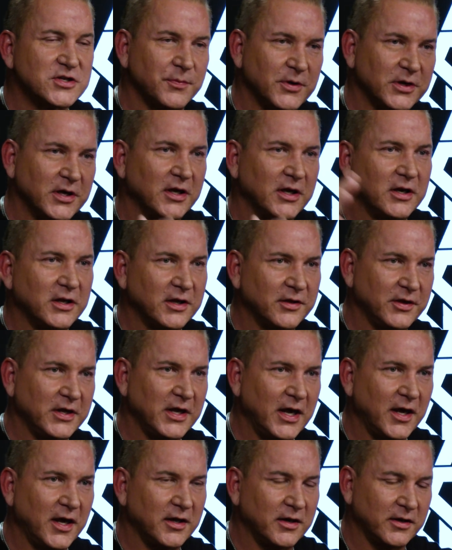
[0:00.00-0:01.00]
the beginning and the
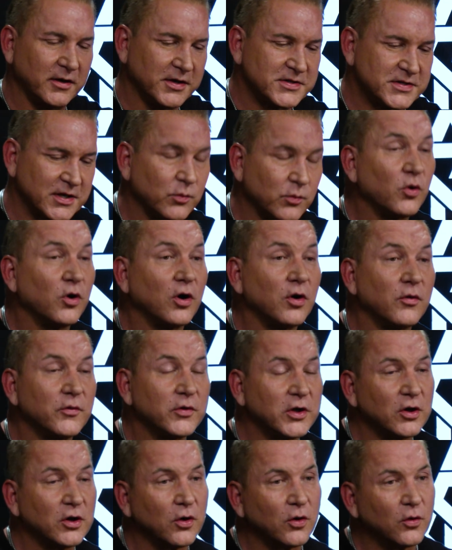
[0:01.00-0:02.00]
end. And I said, well,
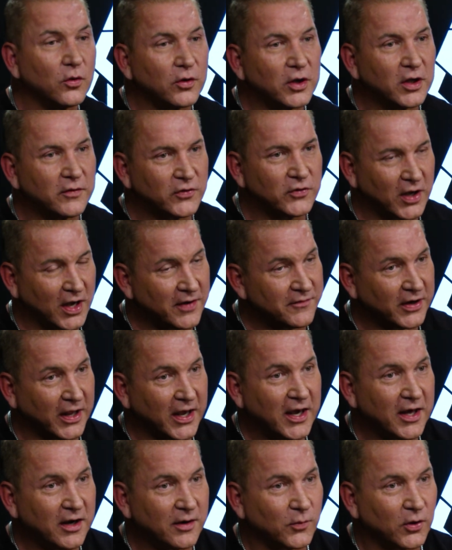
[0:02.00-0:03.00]
if you have an
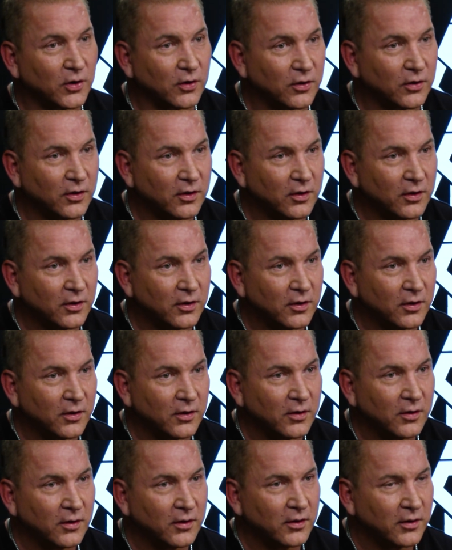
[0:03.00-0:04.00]
animal,
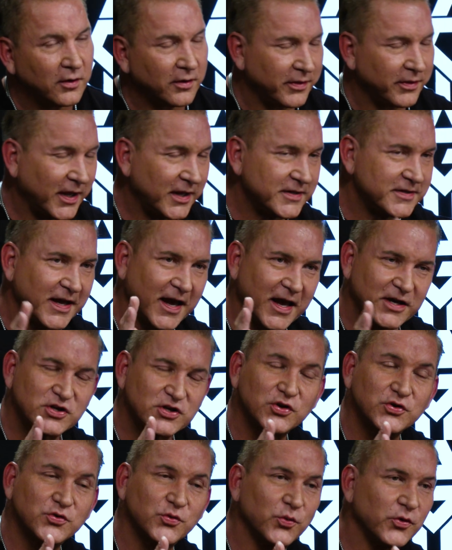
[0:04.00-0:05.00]
that dash
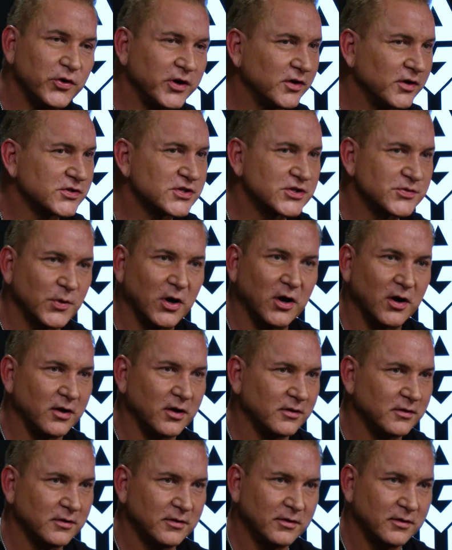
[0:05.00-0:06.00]
is real small.